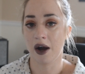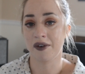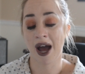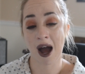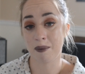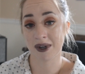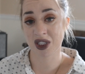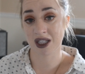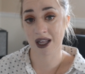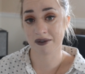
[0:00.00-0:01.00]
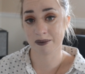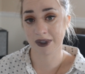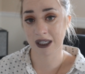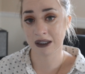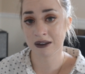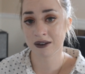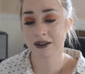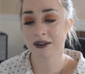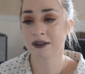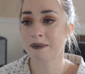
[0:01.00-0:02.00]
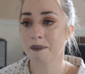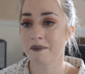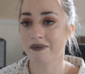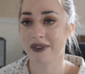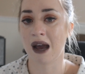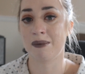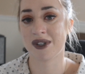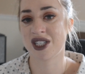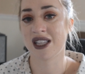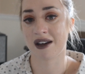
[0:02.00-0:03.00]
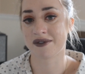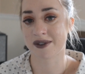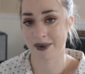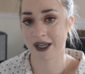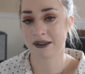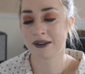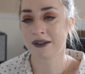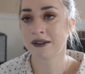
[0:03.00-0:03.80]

of how much he loved me. How much he loves me.